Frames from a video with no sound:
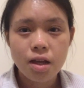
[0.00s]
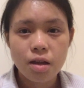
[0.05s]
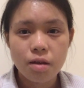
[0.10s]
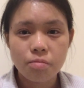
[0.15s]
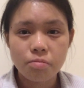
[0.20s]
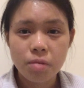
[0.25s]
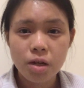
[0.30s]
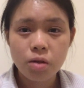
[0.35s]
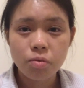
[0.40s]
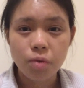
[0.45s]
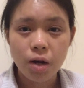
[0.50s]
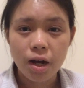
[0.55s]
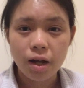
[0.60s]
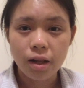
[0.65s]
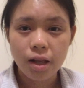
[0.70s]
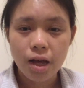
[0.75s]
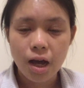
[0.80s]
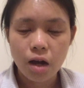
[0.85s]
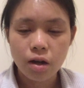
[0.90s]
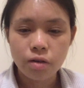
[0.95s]

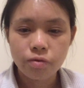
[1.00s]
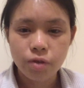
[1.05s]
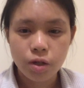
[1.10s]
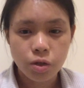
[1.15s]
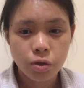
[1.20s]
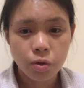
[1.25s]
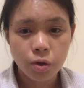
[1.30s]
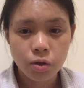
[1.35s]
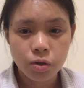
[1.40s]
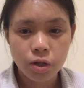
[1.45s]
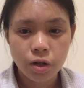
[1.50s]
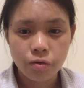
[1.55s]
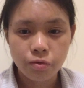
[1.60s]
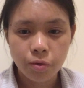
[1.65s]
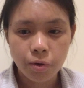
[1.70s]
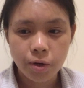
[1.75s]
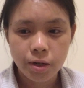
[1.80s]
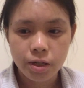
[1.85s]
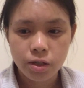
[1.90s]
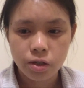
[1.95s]
Meanwhile, out of the
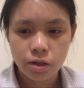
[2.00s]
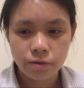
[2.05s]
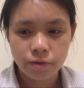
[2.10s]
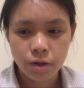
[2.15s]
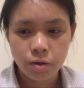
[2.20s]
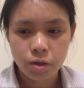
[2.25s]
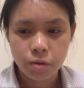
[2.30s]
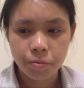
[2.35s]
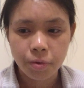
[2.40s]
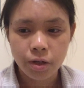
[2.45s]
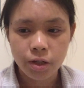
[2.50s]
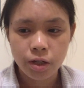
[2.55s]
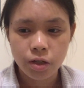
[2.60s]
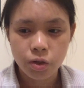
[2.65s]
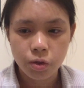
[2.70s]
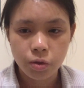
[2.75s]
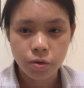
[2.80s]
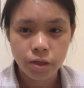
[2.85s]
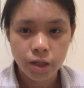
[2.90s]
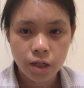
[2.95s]
240 survey respondents
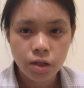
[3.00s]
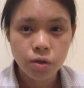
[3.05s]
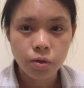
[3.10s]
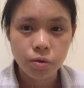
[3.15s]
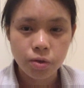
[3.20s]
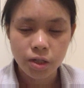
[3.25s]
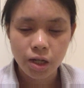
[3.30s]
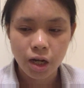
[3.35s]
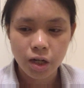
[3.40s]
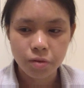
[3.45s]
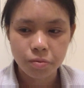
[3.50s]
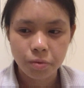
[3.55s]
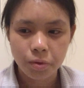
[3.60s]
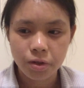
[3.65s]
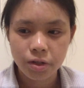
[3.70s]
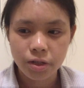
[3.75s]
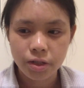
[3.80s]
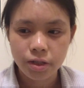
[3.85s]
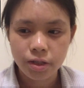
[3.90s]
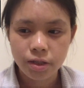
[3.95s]
who did use
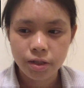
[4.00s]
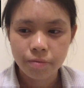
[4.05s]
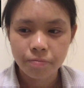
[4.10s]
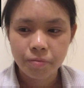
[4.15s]
dashboards,